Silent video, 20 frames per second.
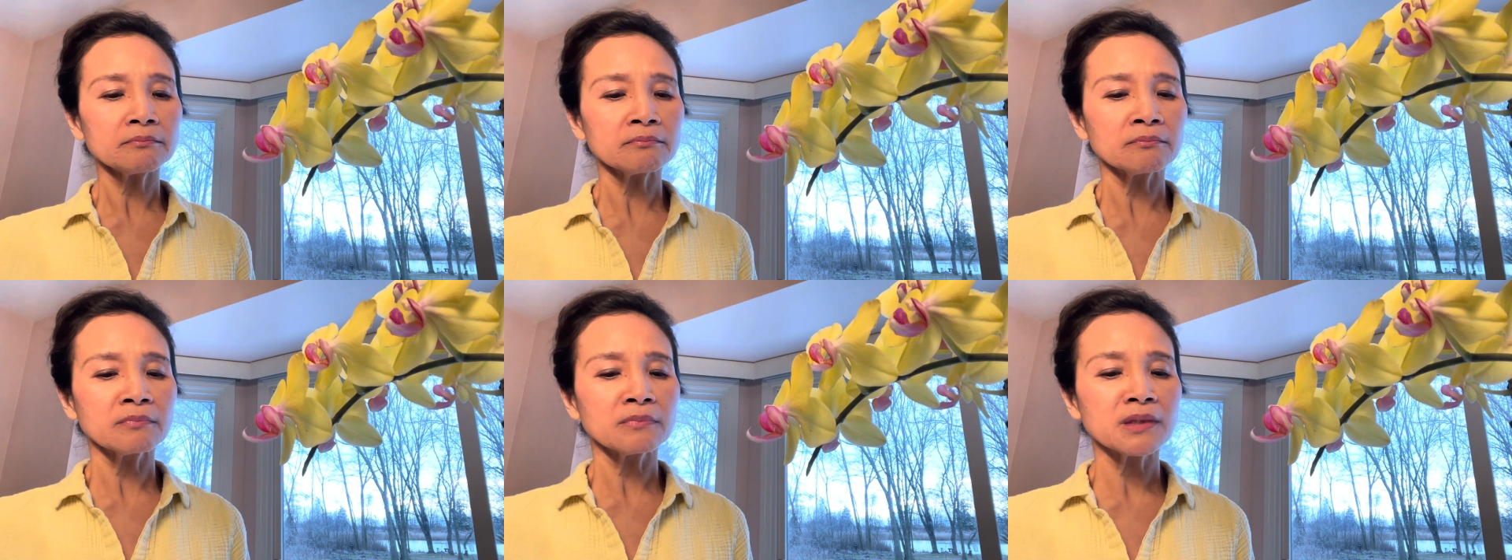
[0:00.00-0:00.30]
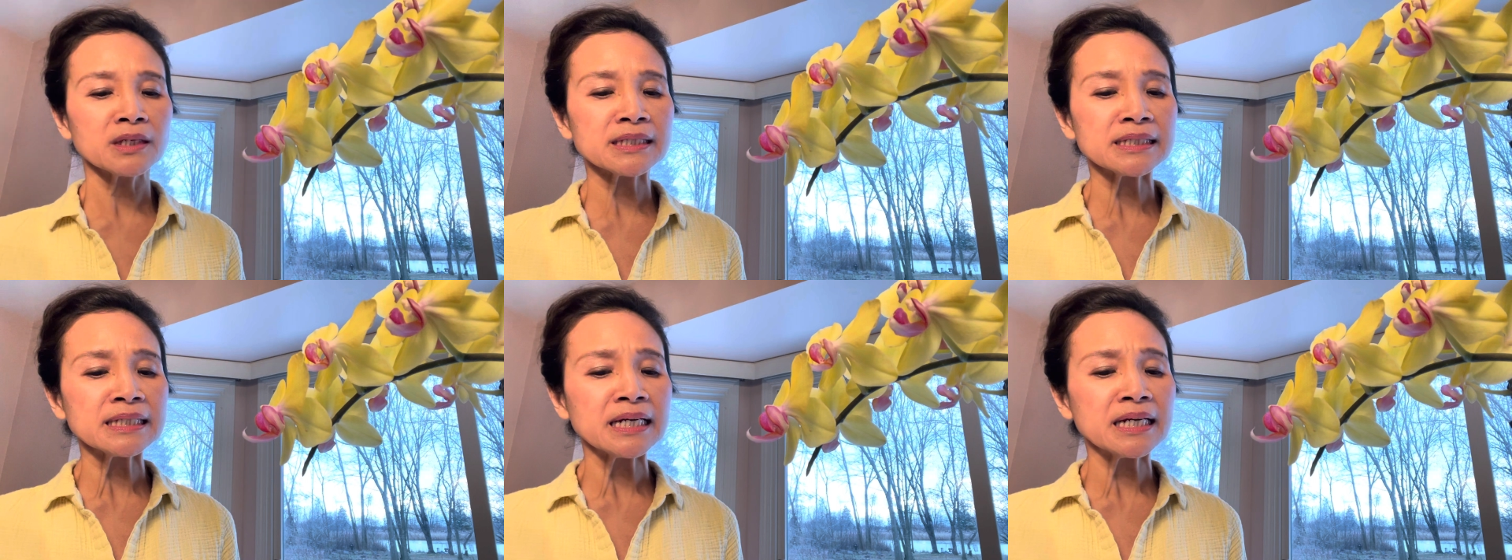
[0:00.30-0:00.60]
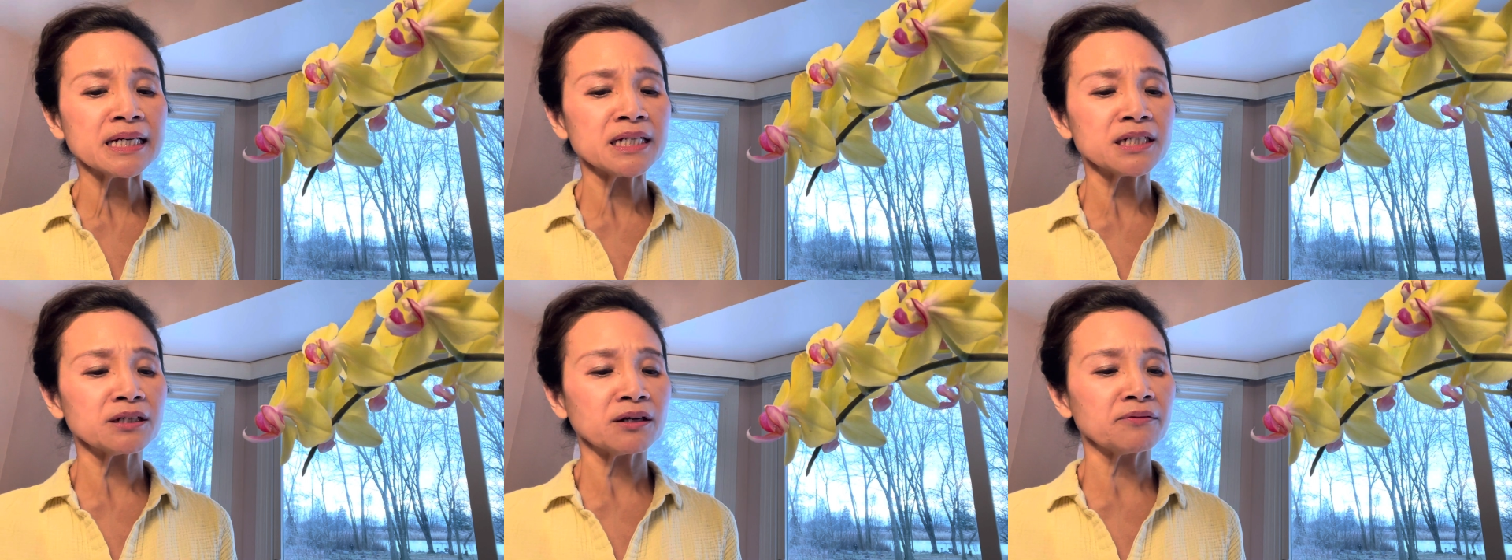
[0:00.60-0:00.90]
The
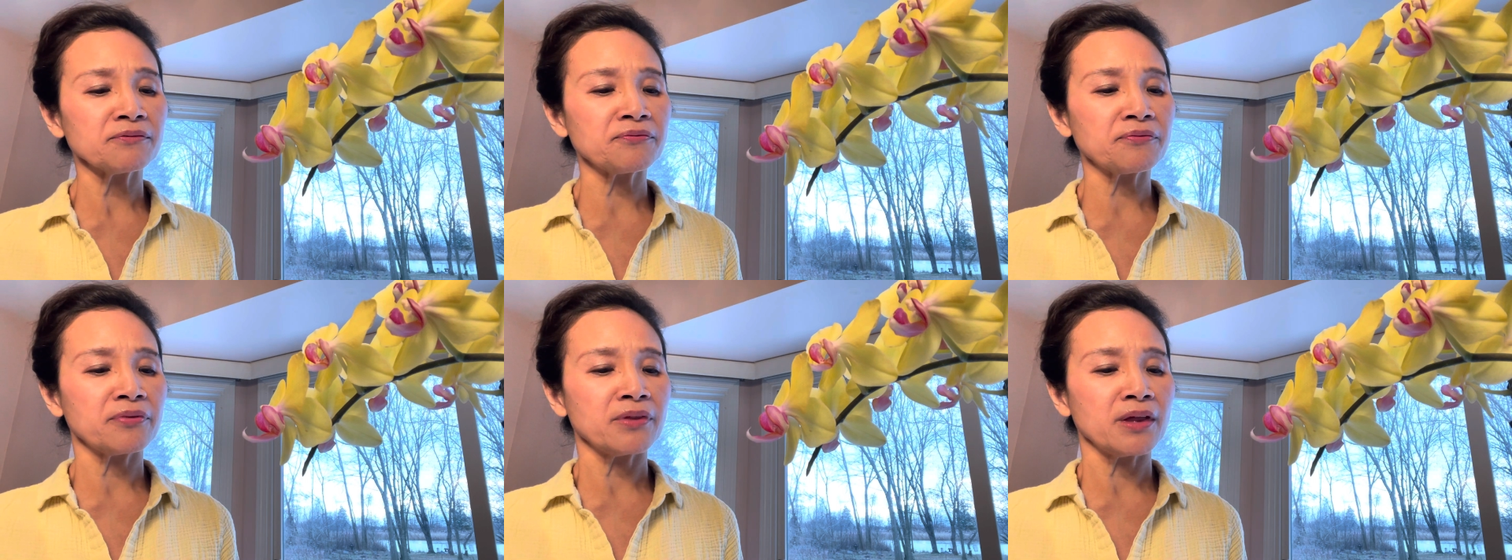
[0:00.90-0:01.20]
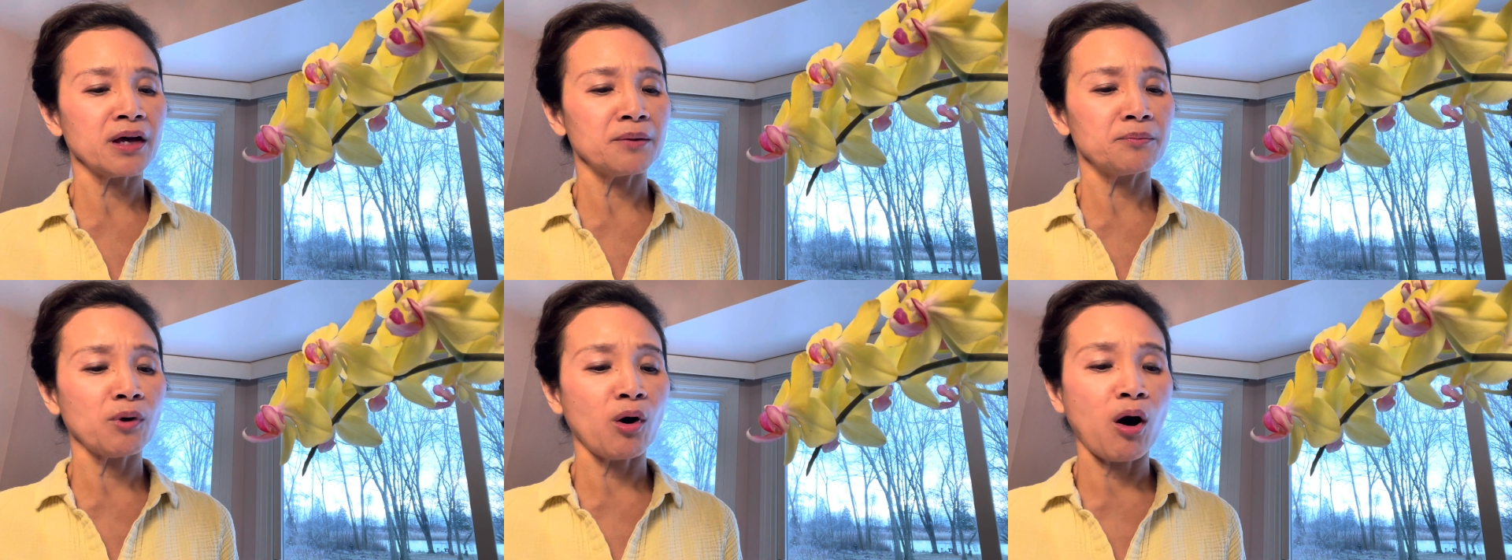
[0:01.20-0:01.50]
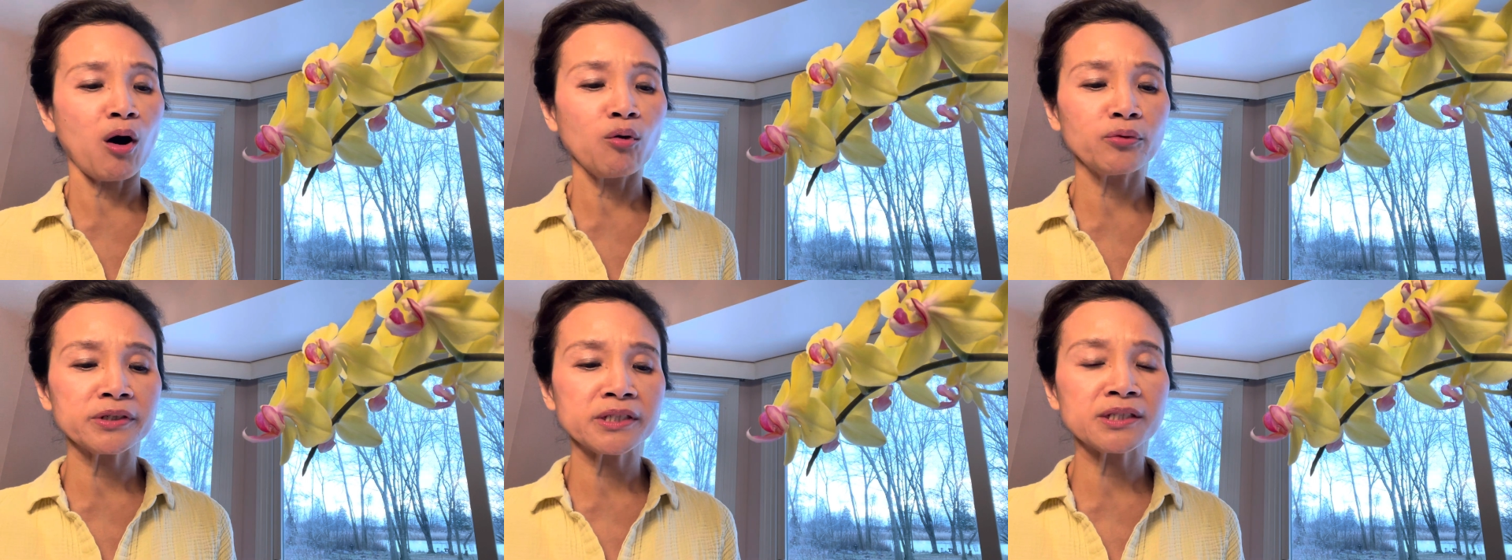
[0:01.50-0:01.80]
sight of them
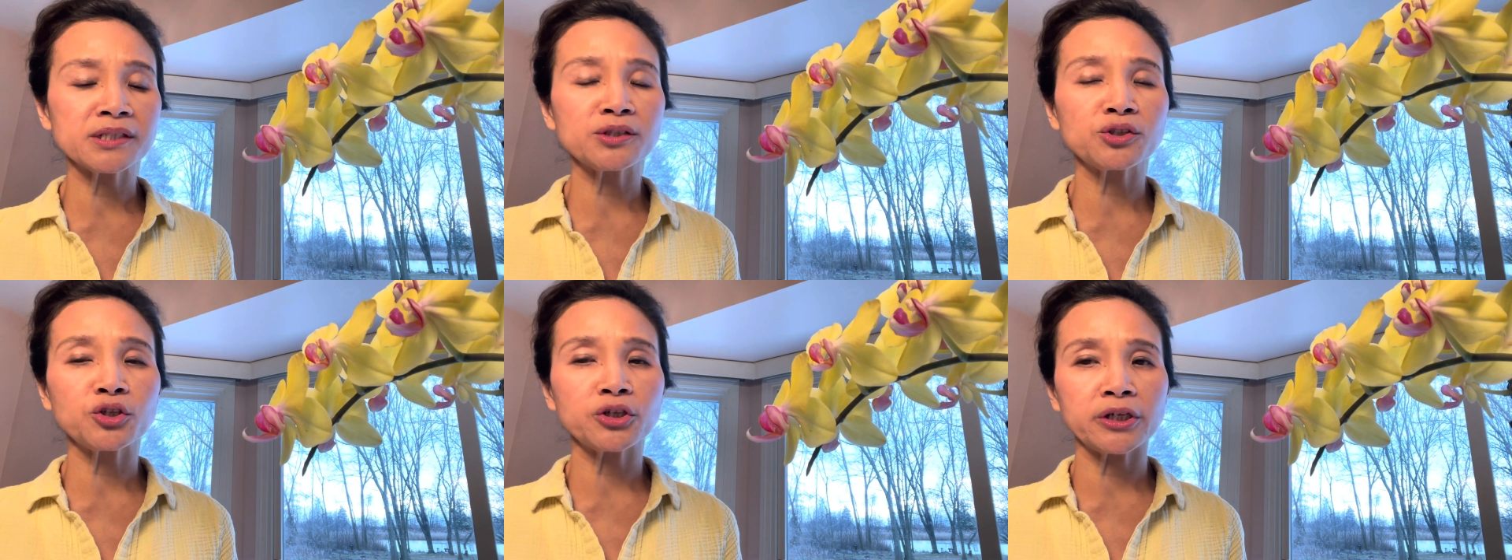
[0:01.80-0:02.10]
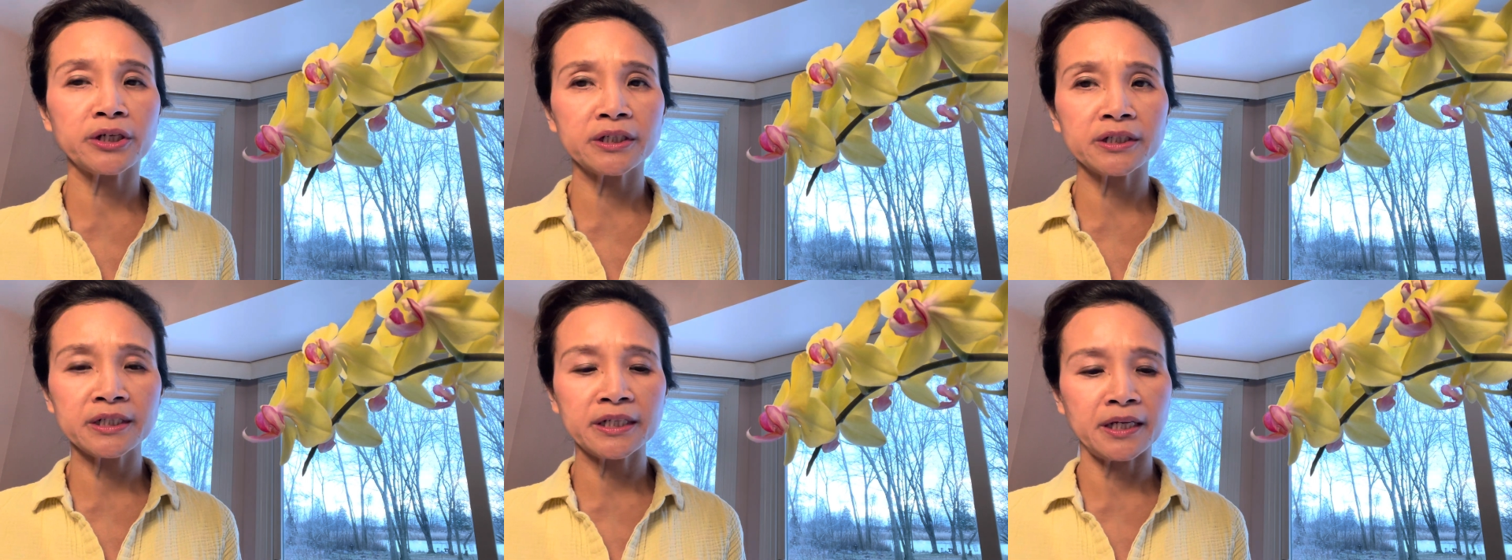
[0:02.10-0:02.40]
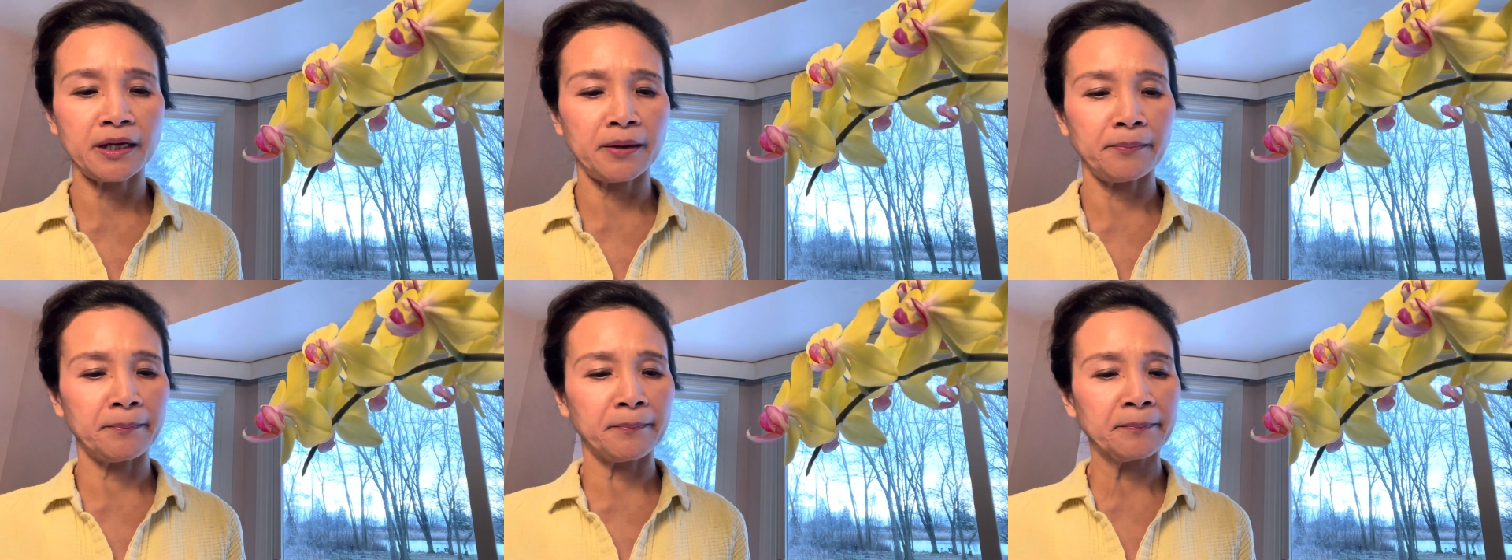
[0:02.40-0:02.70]
always cheered
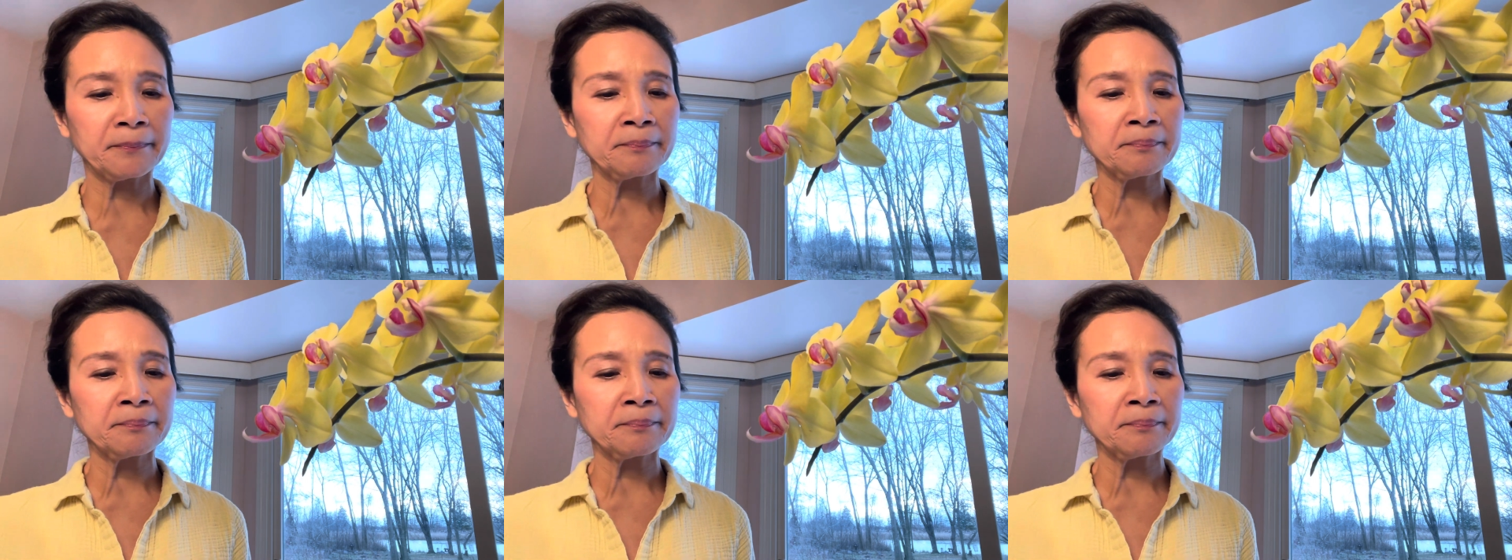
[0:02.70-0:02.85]
him.